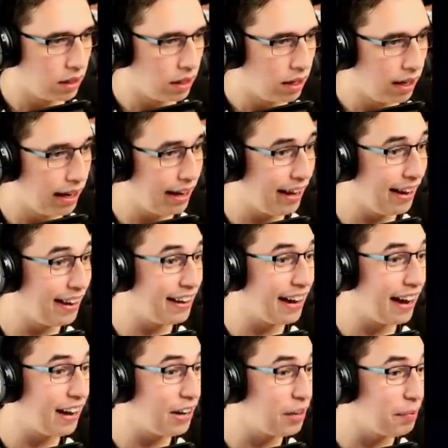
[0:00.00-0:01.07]
Hey,
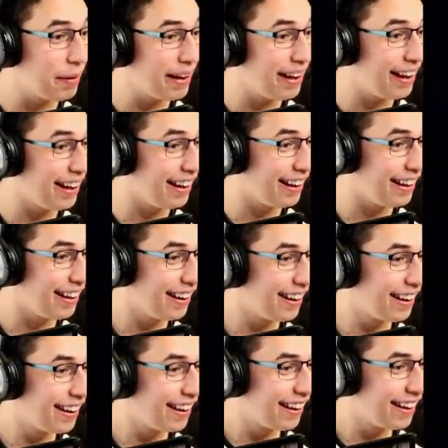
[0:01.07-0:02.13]
Arby!
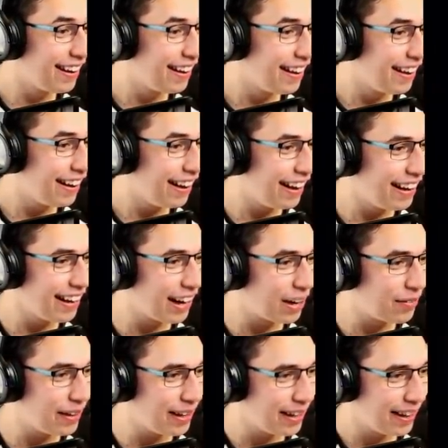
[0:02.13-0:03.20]
Hey,
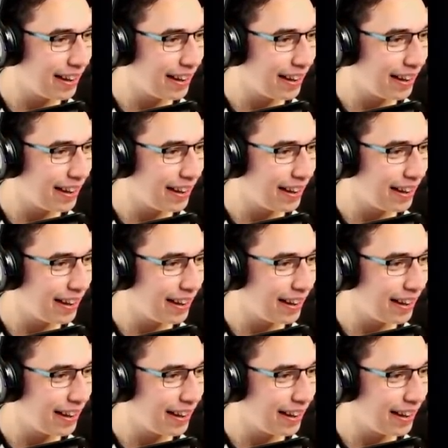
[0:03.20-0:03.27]
Arby!